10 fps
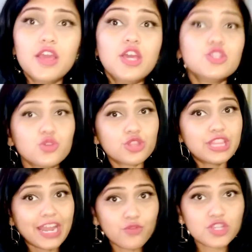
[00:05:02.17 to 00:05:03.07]
So that
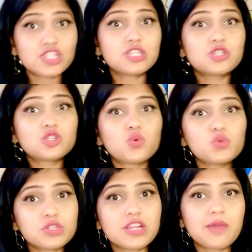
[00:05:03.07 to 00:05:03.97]
was the total
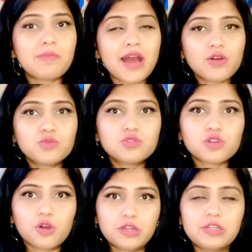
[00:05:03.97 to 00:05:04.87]
amount, or
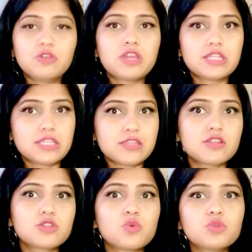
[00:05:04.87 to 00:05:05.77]
you can say the
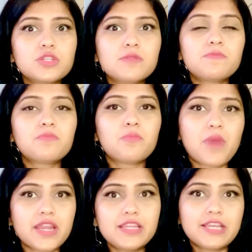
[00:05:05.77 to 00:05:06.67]
total money
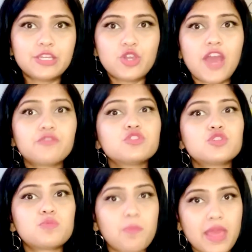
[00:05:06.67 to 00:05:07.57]
that you have to
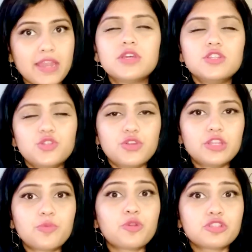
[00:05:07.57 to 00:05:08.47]
spend during the
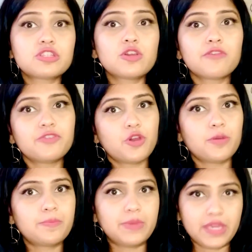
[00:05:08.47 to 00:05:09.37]
processing of your
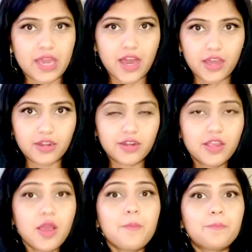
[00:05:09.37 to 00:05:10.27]
PR.
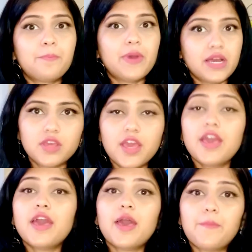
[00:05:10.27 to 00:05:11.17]
But
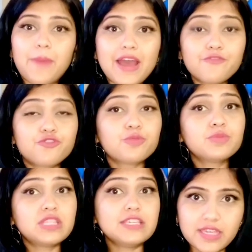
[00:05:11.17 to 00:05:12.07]
apart from
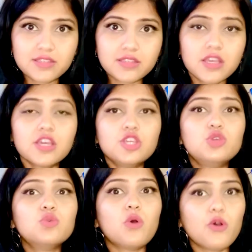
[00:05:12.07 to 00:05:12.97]
these, you
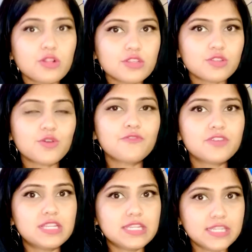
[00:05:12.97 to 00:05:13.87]
also will
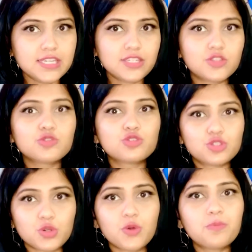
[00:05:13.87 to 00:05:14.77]
need to show
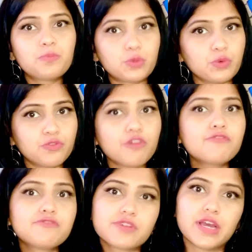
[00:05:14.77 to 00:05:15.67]
proof of
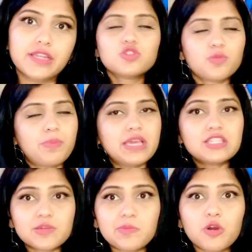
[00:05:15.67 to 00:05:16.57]
fund. Based
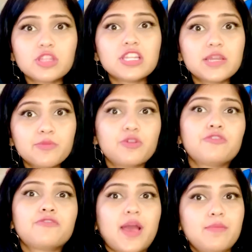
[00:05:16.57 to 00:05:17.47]
upon the number of
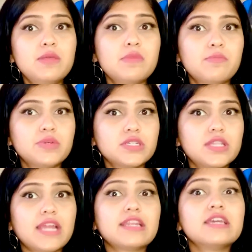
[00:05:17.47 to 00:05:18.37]
family members that
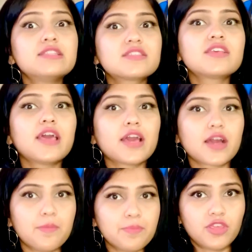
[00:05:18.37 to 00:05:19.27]
is
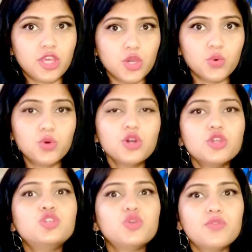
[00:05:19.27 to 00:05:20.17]
accompanying you, you
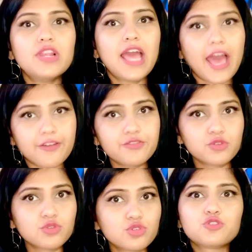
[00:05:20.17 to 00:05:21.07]
will have to
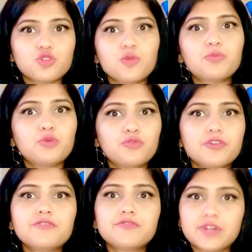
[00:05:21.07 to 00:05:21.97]
show proof of
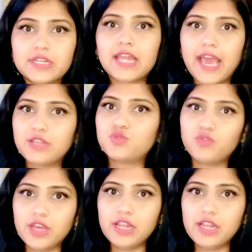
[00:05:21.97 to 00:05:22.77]
fund as well.